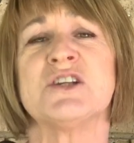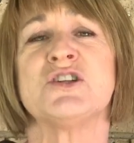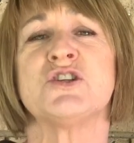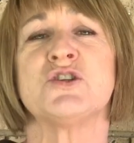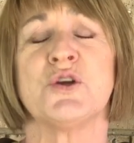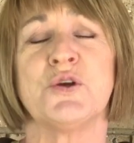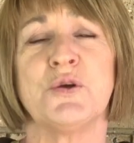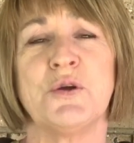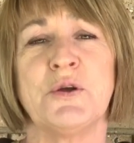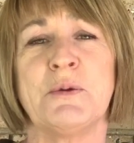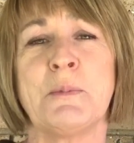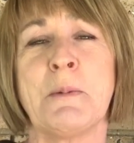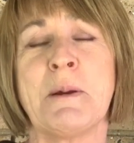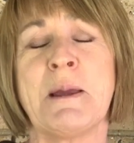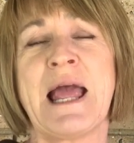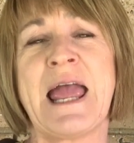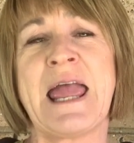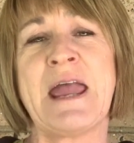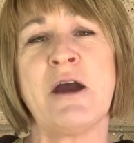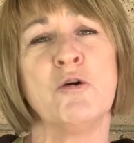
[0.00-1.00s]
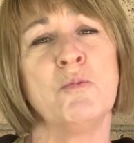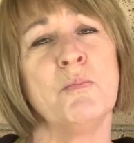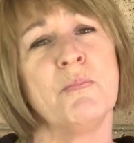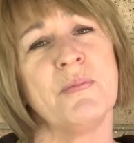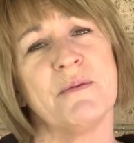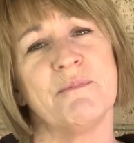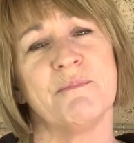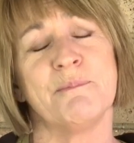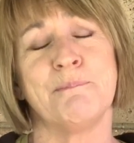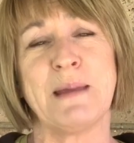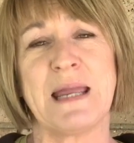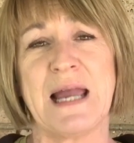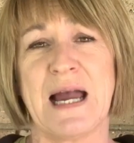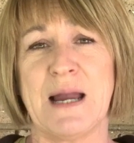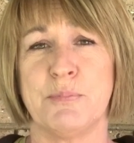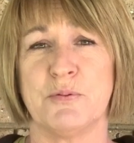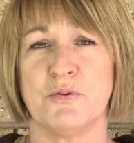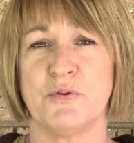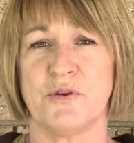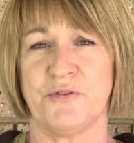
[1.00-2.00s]
to help them be
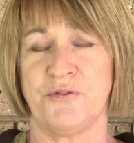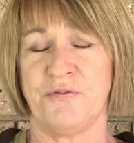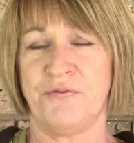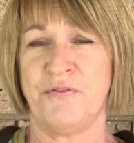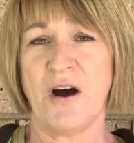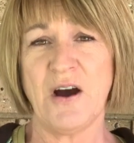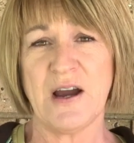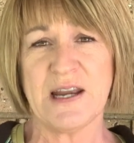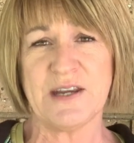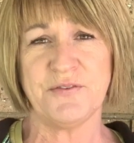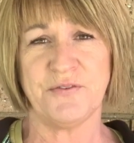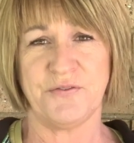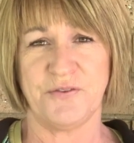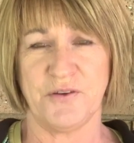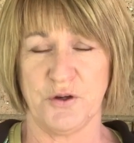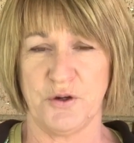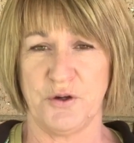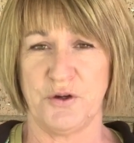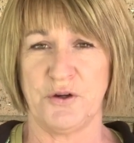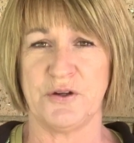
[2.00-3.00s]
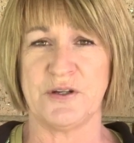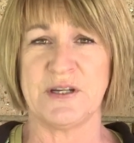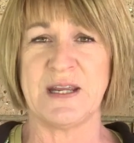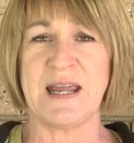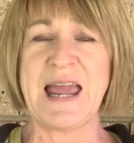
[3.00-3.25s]
able to find food